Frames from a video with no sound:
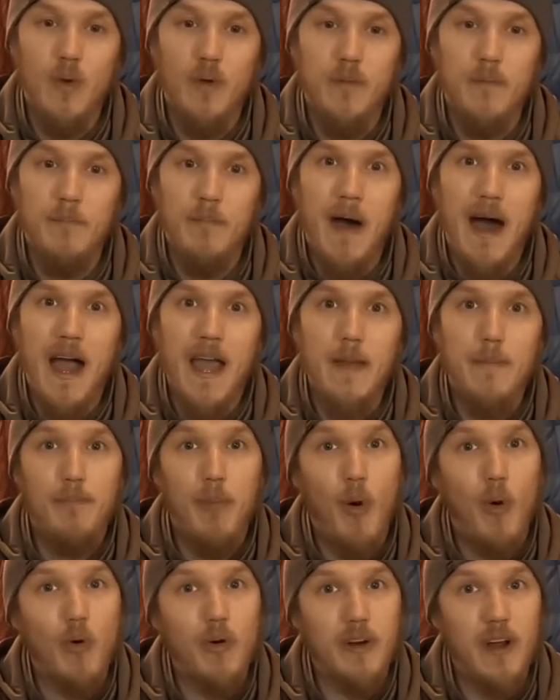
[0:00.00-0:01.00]
my
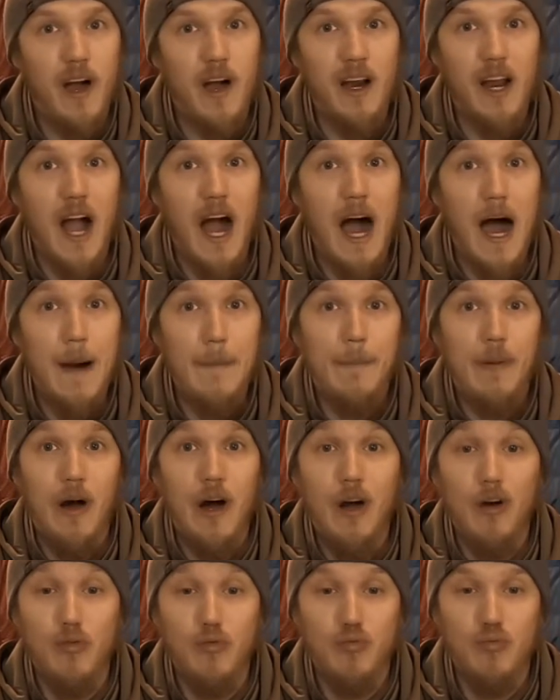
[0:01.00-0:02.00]
poor dog
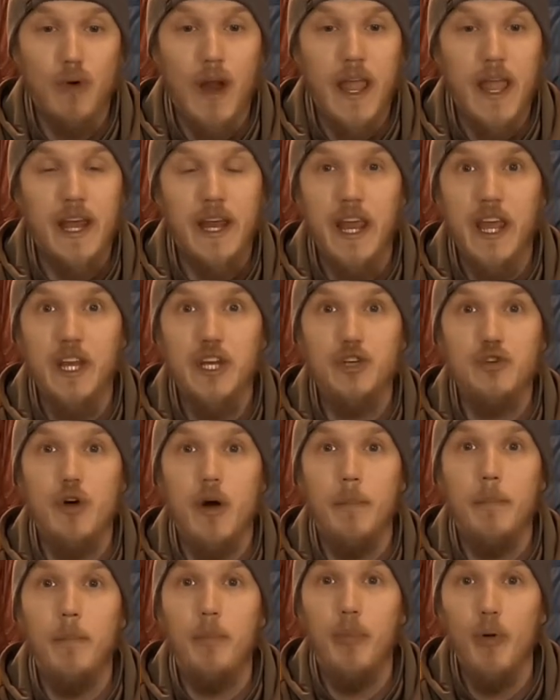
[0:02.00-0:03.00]
Appa ran into
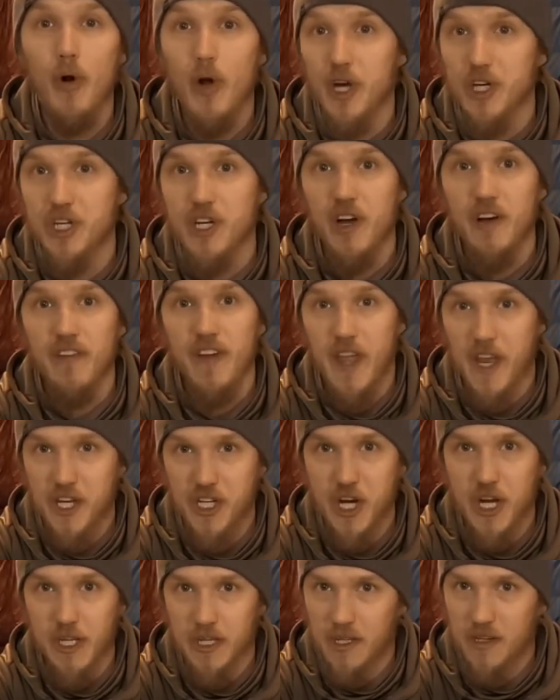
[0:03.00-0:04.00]
a bush of
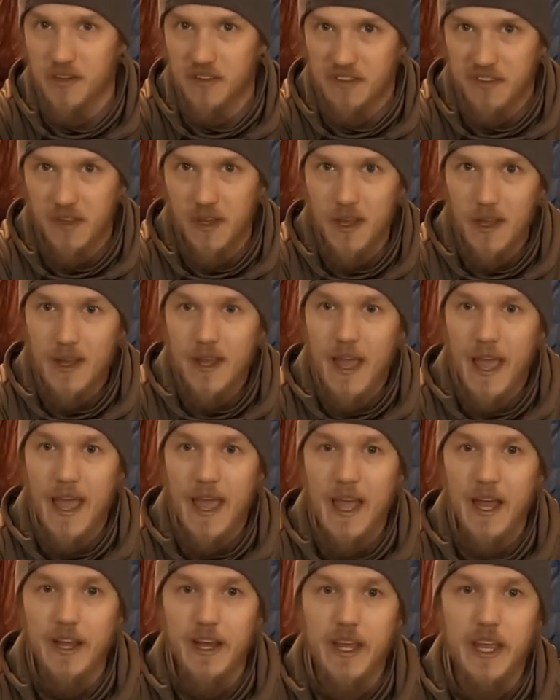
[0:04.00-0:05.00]
hitchhikers.
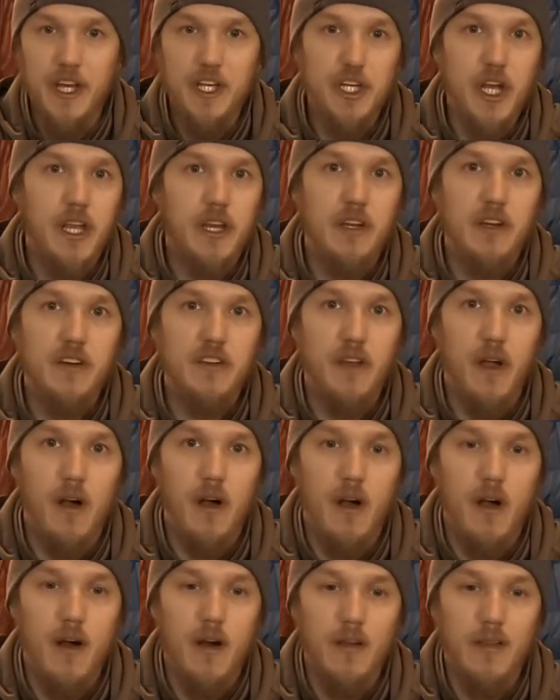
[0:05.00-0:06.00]
And hitchhikers
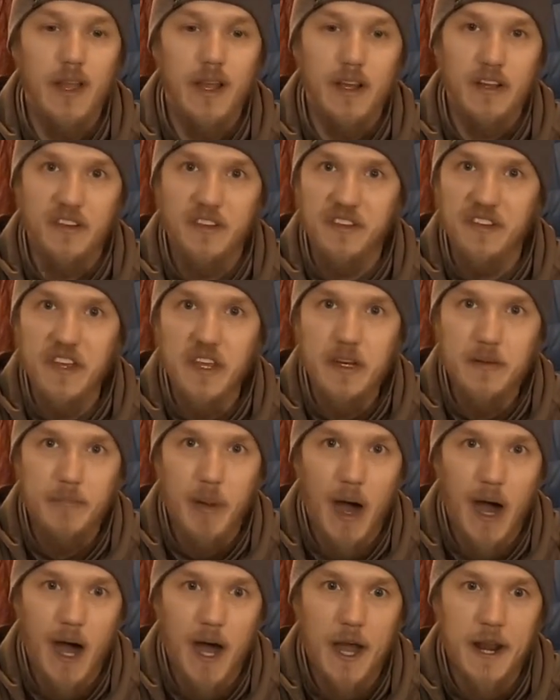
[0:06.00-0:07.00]
are like a seed
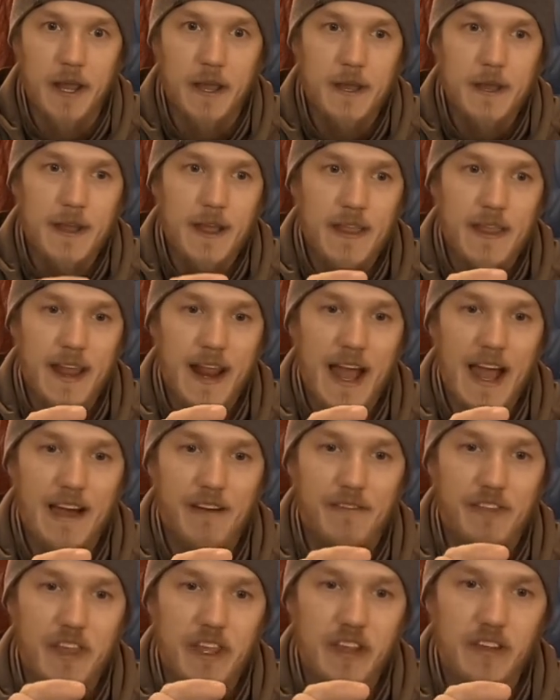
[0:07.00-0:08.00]
pod that
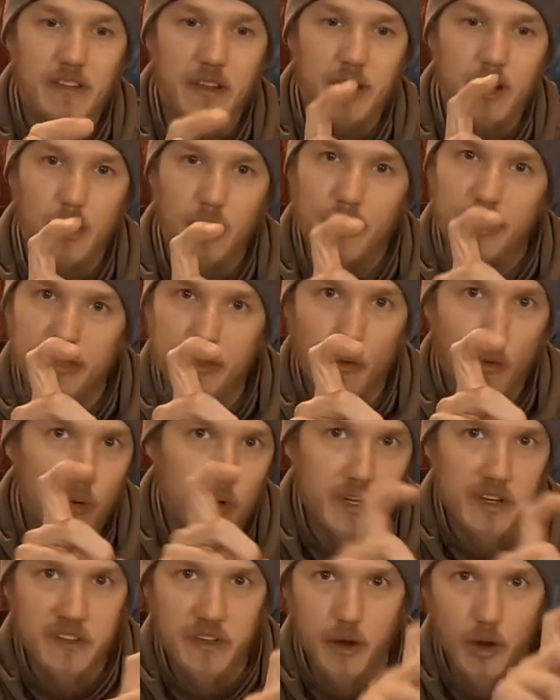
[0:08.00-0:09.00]
have these little
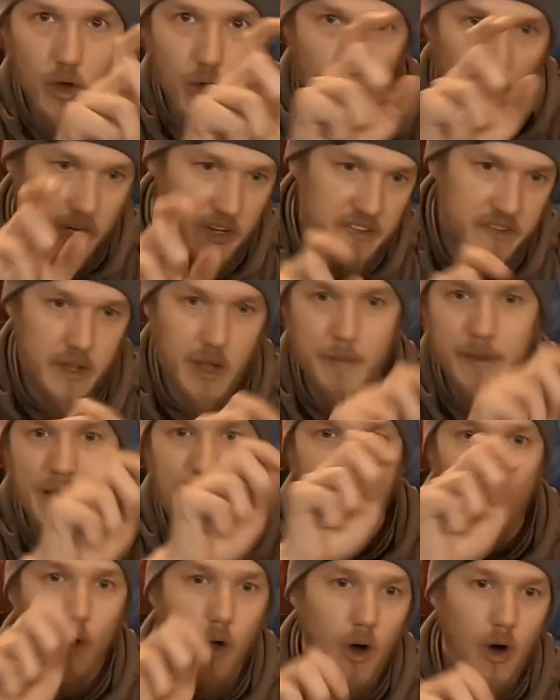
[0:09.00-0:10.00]
thorns and hooks coming
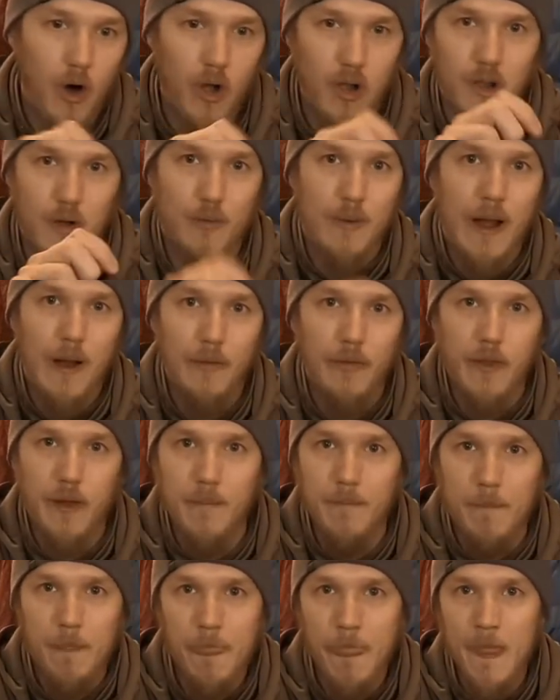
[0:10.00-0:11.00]
out all around
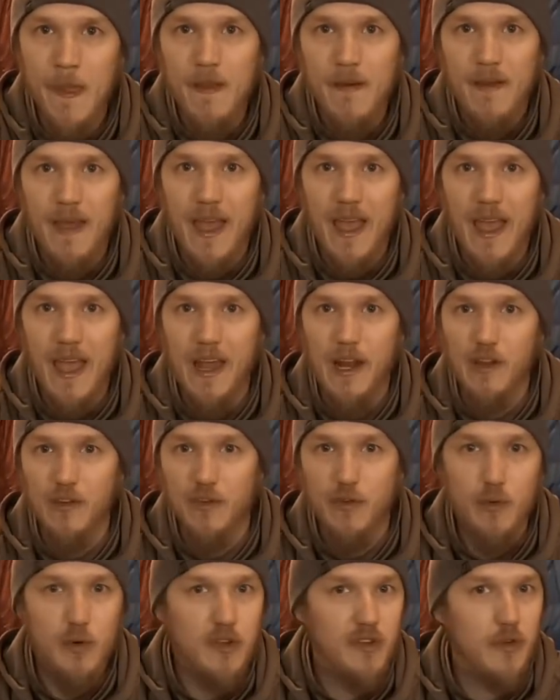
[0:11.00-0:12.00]
them. And as
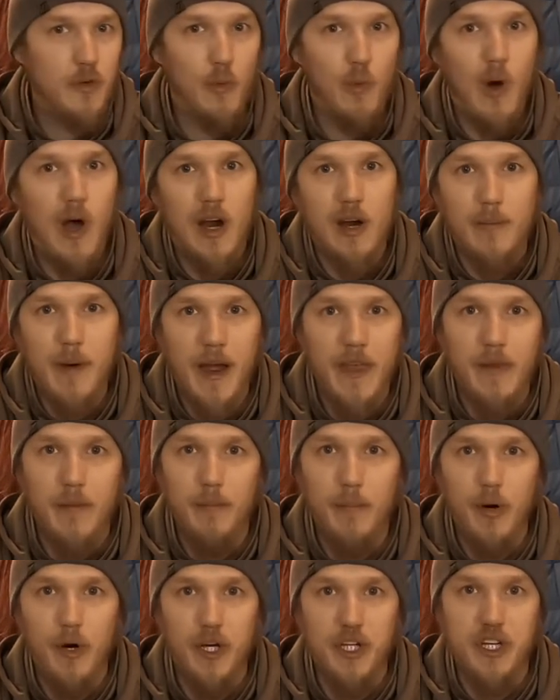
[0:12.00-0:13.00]
soon as you walk by the
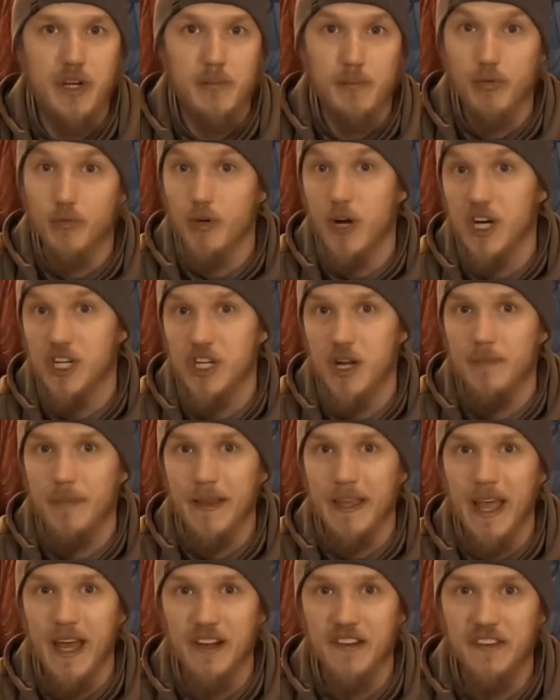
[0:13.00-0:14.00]
bush and brush up
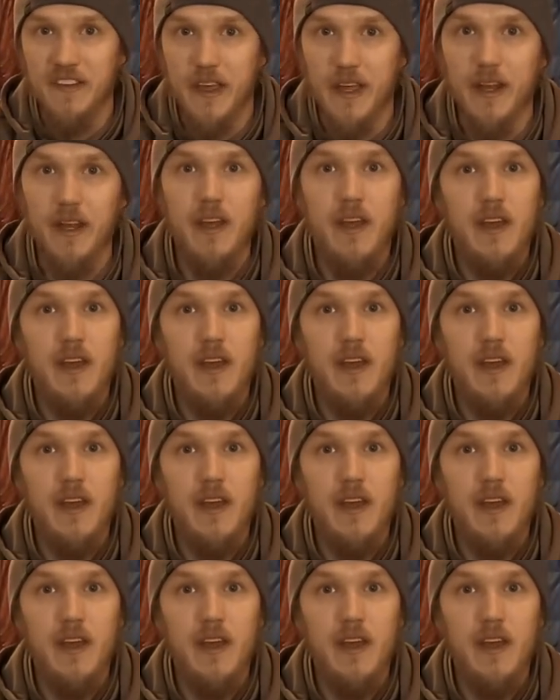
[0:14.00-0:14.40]
against it,